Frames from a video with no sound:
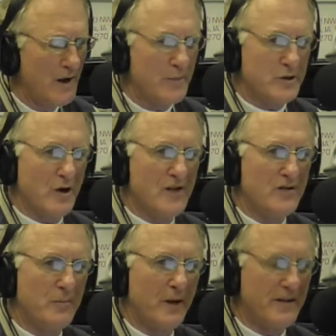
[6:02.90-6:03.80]
but you
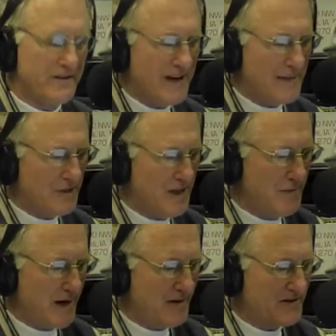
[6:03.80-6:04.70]
also played the top team
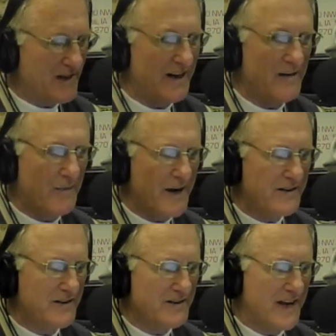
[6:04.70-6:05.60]
out of the state of
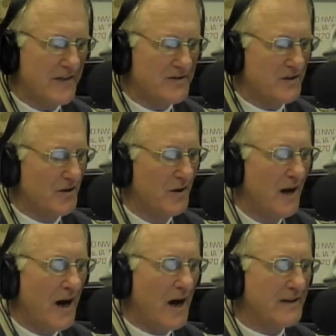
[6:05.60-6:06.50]
Nebraska and South Sioux.
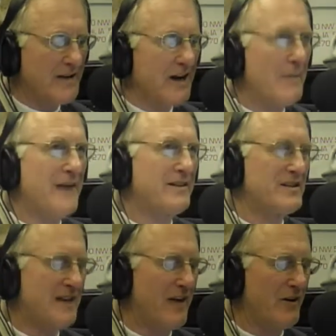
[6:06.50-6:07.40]
Talk about this
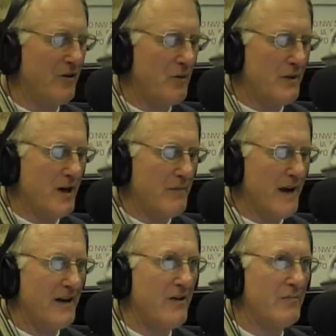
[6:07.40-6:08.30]
talented group of young
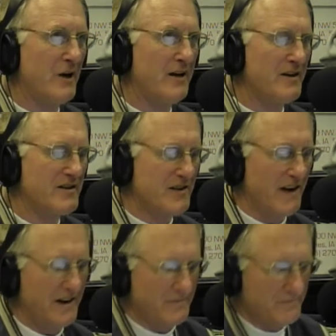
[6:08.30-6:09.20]
men you're bringing to the state.